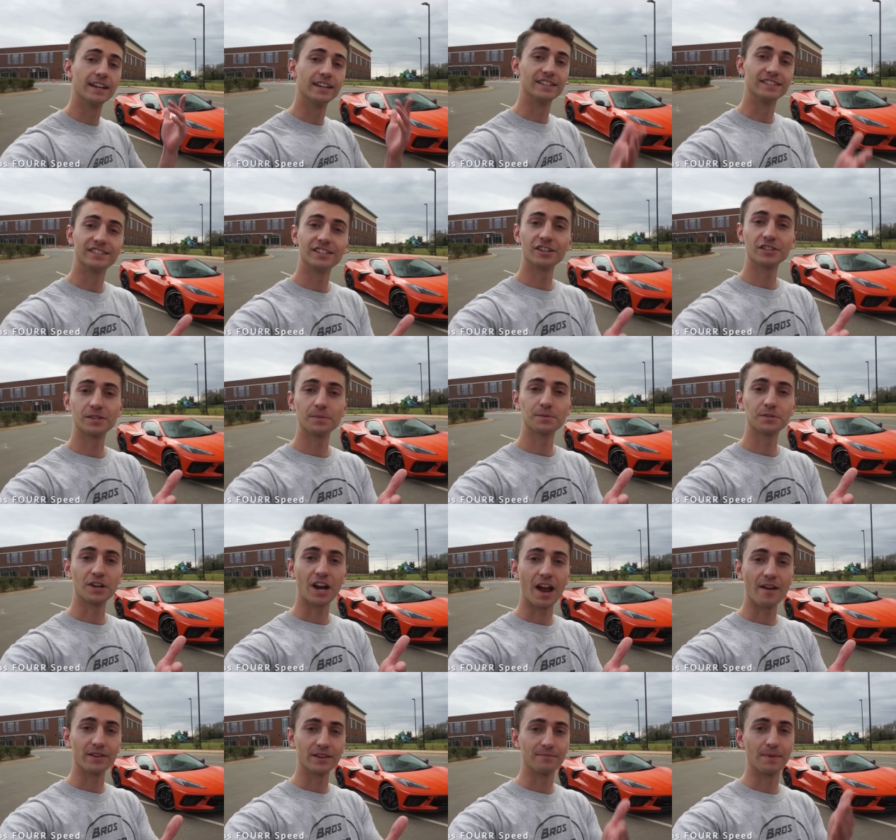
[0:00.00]
consider
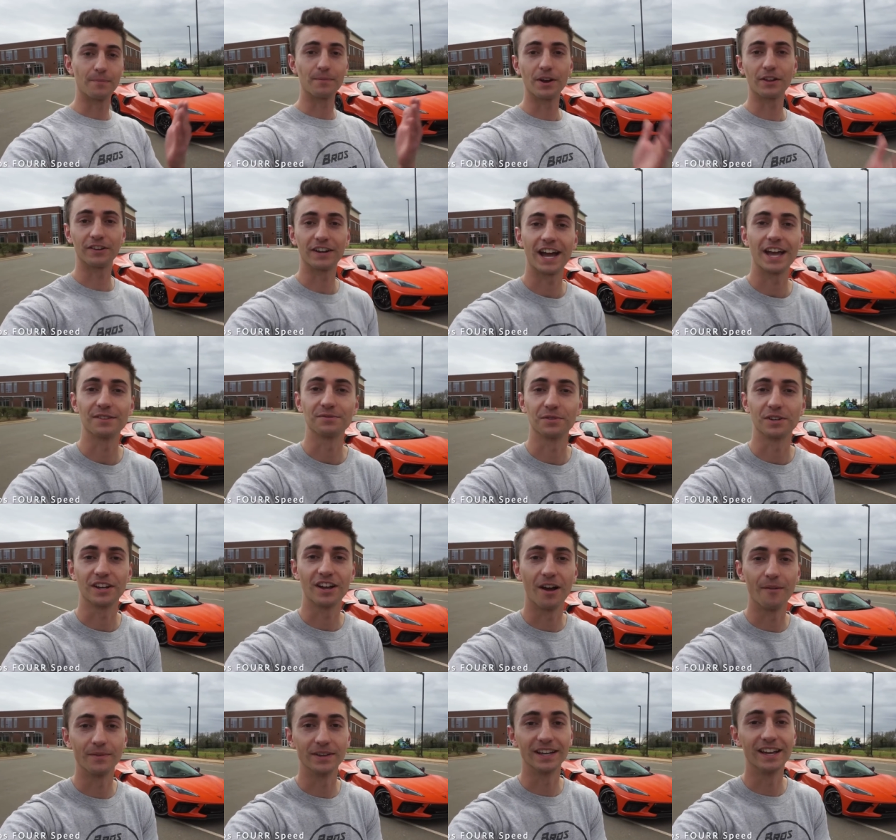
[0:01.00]
subscribing. My brother has one
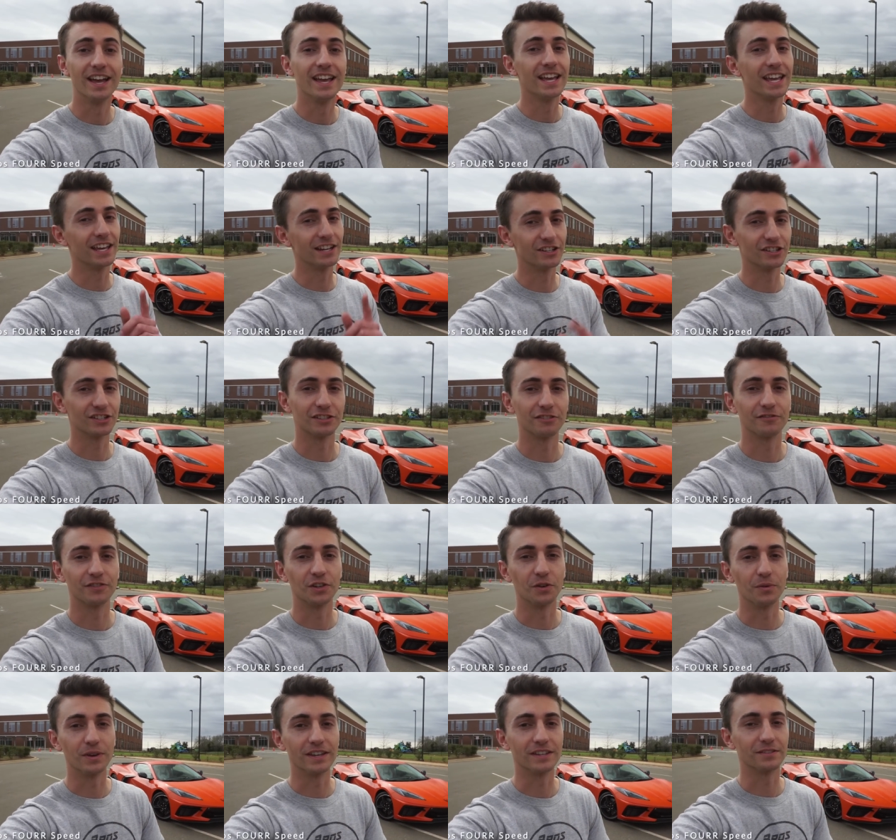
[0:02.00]
coming in just a
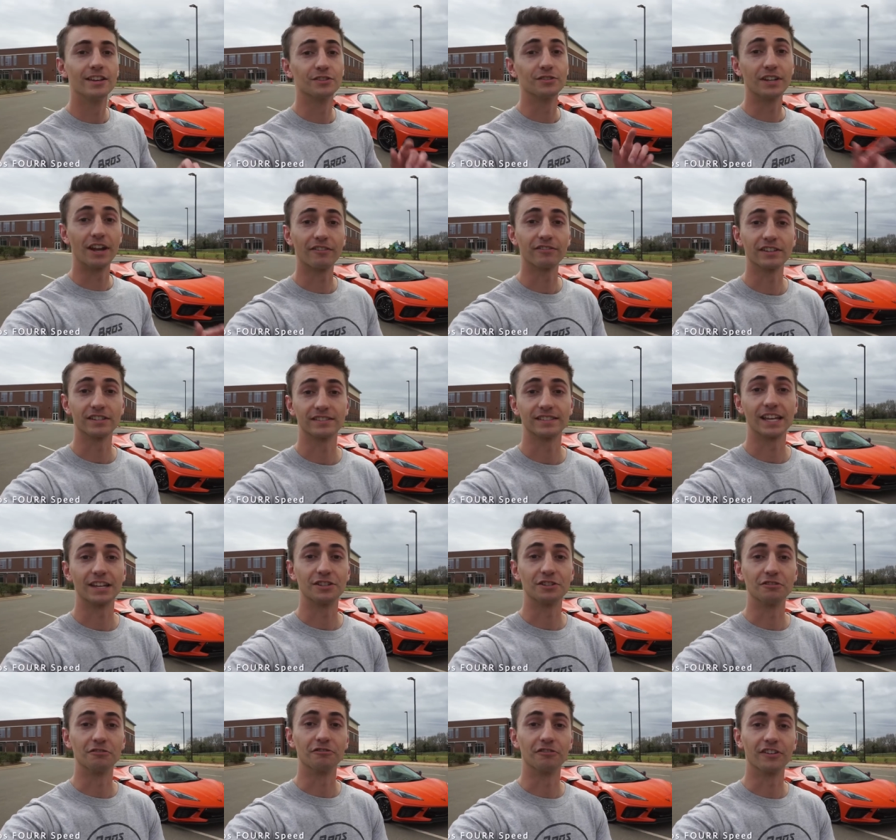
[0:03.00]
few weeks, so definitely stay
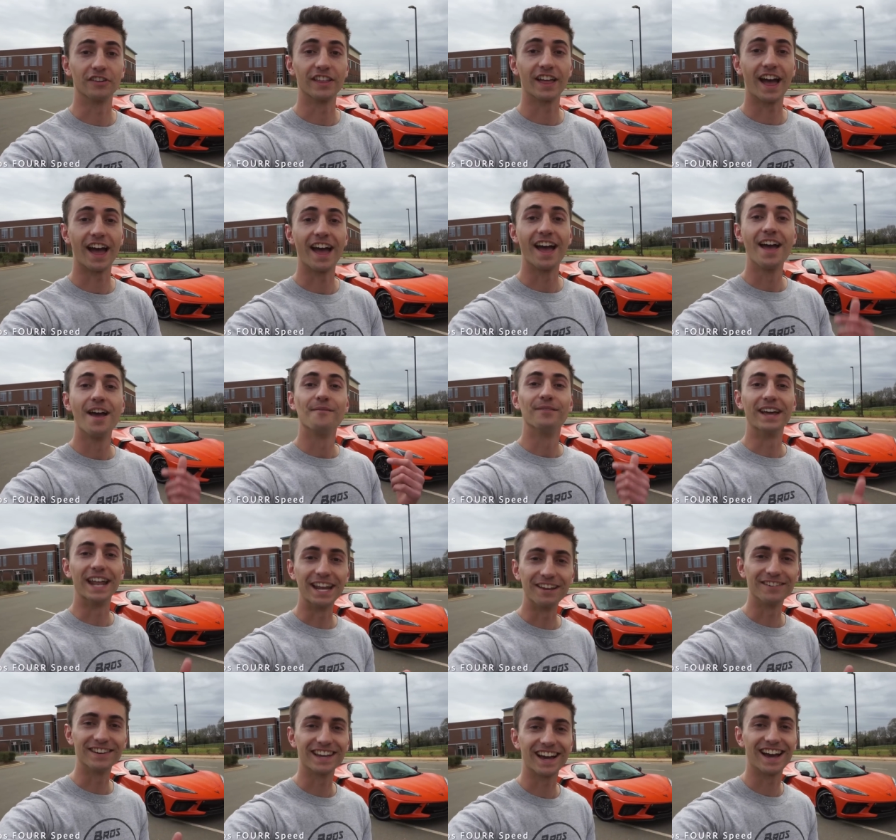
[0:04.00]
tuned for that. But
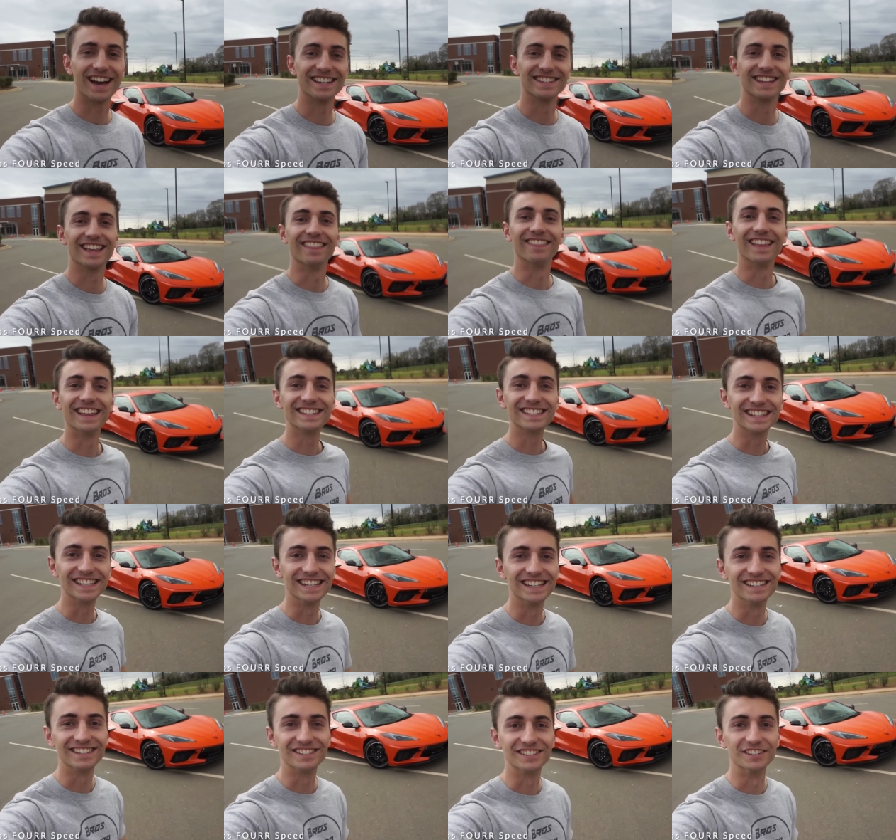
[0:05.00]
anyway guys, let's get
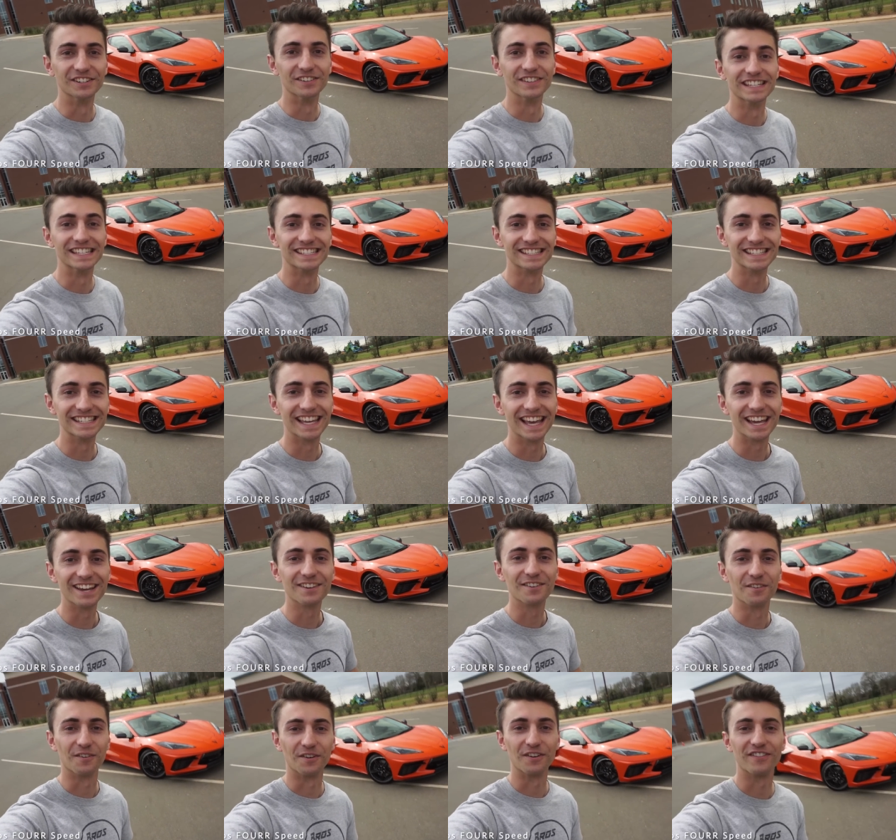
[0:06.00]
into the C8
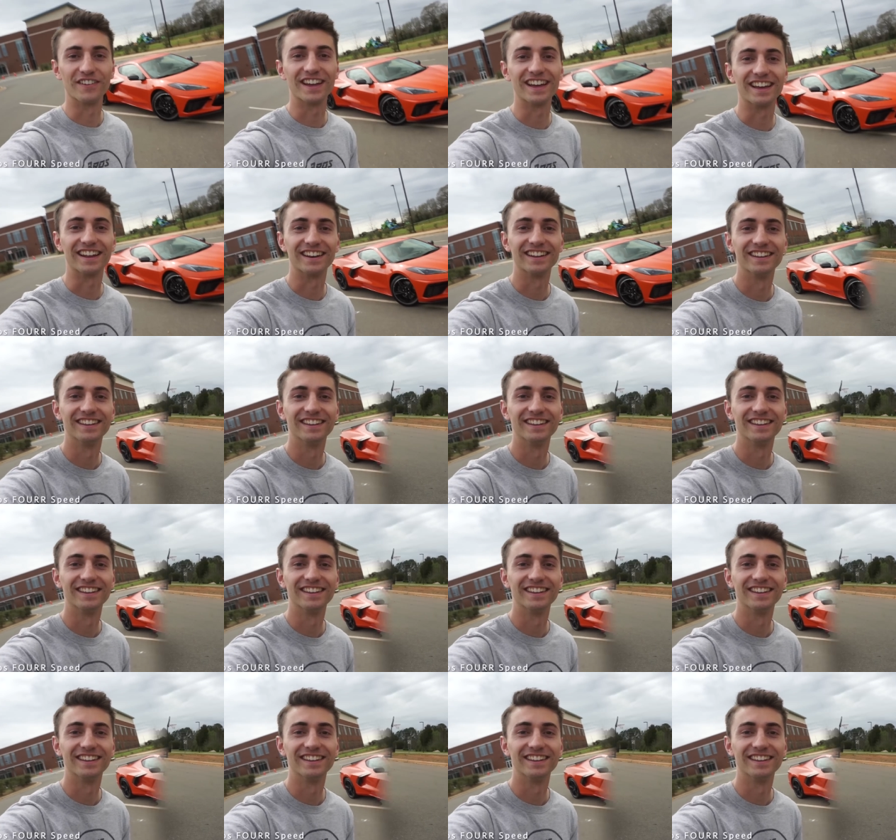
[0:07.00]
Corvette.